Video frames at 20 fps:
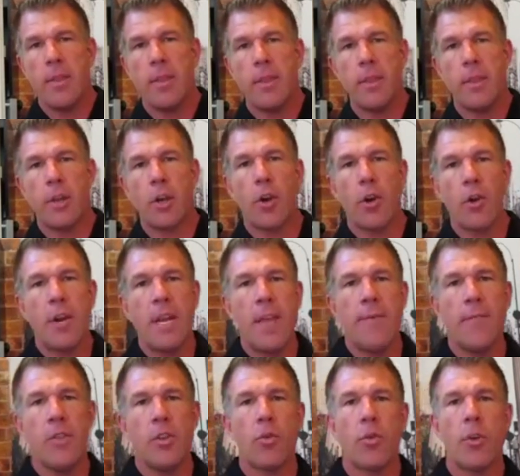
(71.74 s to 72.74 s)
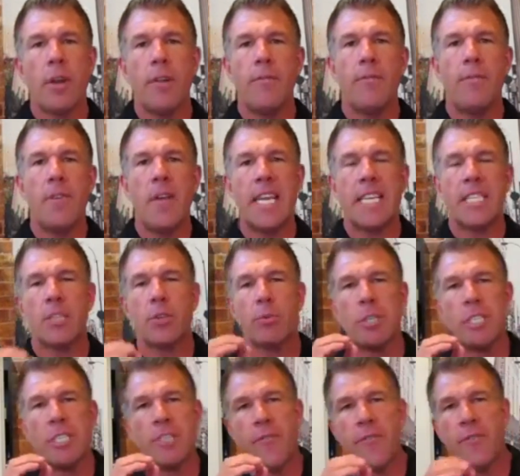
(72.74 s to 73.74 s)
the current inventory in Phoenix, there
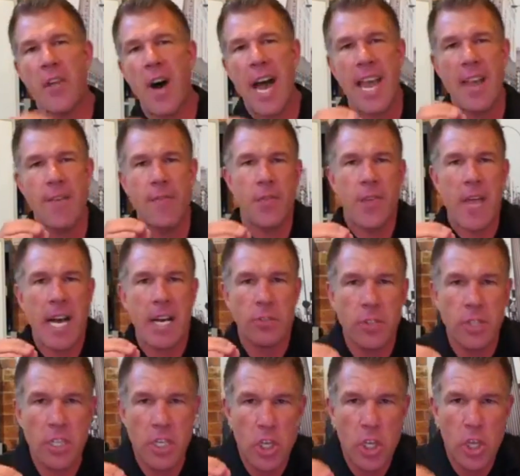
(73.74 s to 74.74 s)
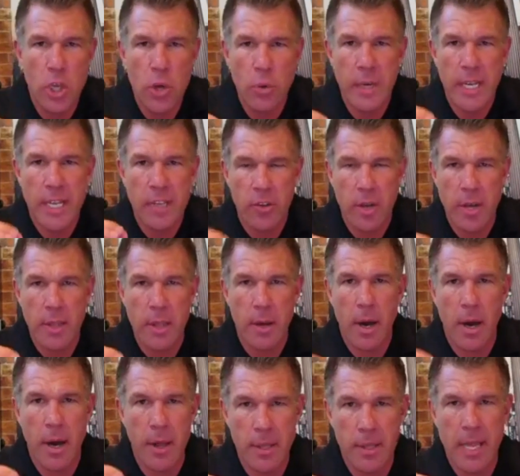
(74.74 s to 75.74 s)
is 5,000 units
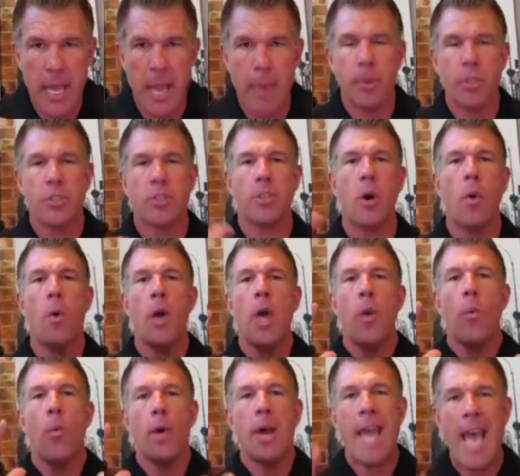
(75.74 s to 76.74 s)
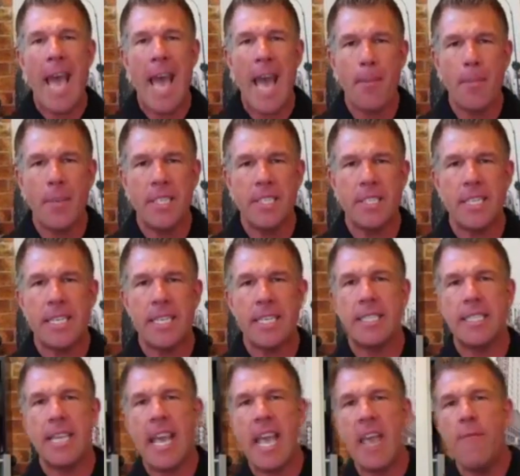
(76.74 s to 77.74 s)
on the table. So what happens
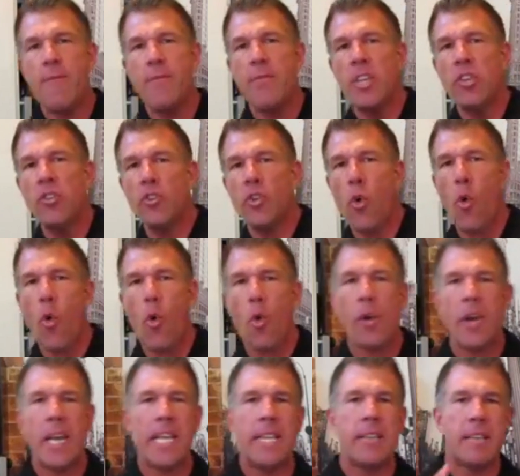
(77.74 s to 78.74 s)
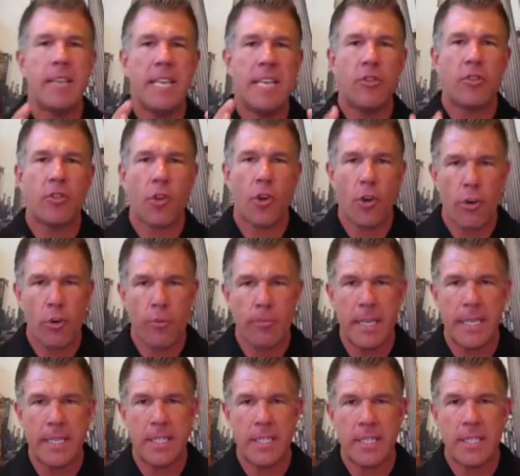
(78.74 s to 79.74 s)
is inventory
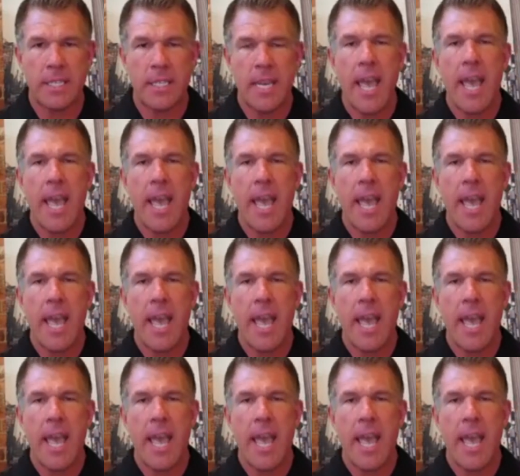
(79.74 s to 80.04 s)
determines